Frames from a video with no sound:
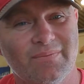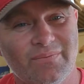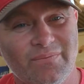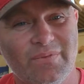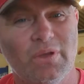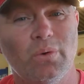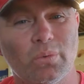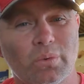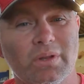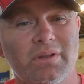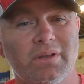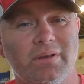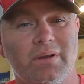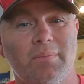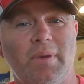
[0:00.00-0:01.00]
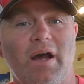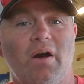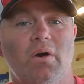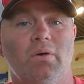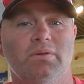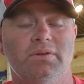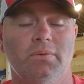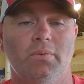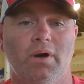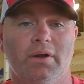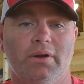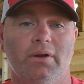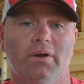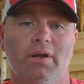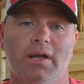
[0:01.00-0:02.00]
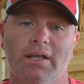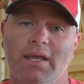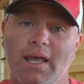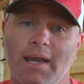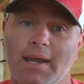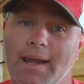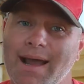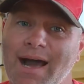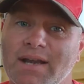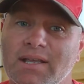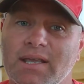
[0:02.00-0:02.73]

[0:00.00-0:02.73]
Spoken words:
feel really good about holding water. Again, not a